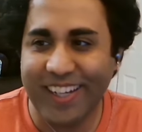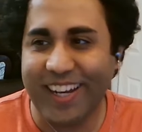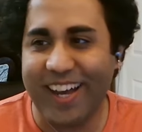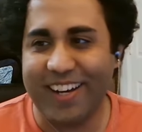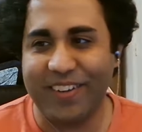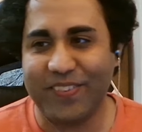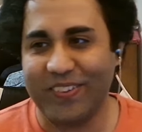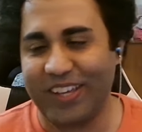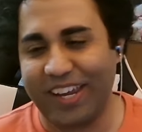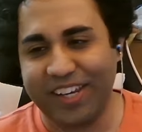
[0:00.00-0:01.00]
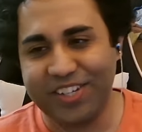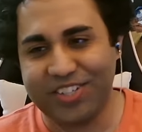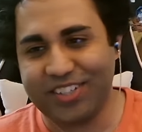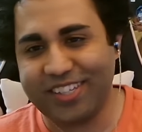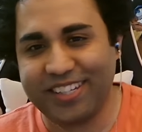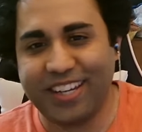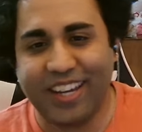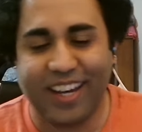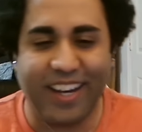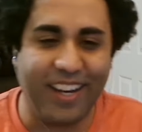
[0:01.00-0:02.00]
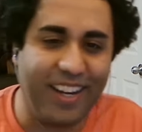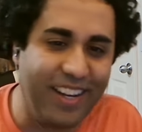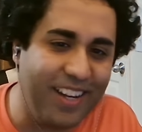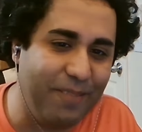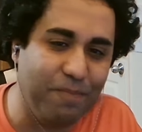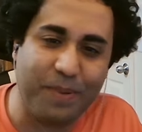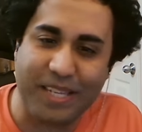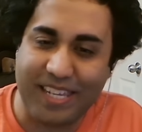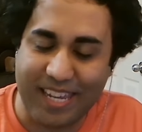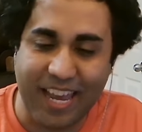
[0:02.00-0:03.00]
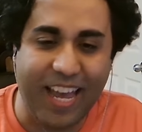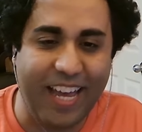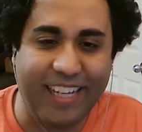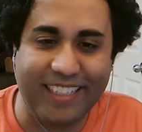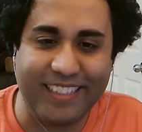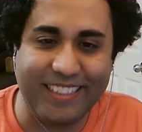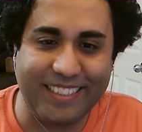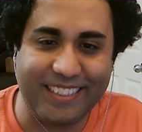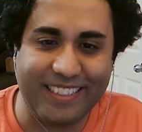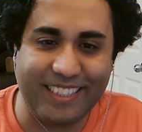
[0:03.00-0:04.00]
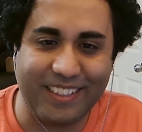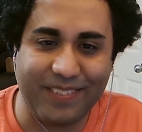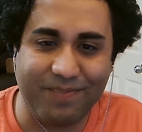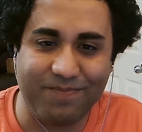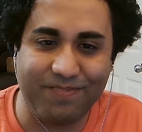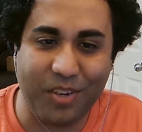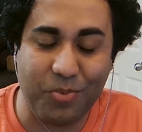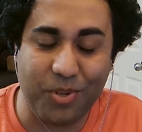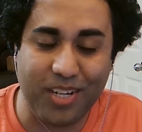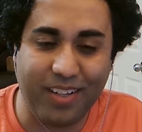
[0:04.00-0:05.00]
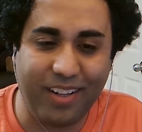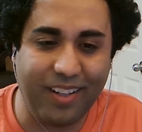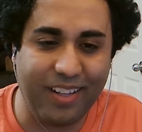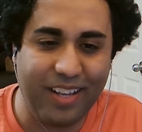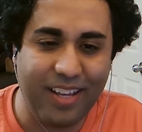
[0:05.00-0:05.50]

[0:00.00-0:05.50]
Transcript: God, I feel ancient. But yeah, it's a real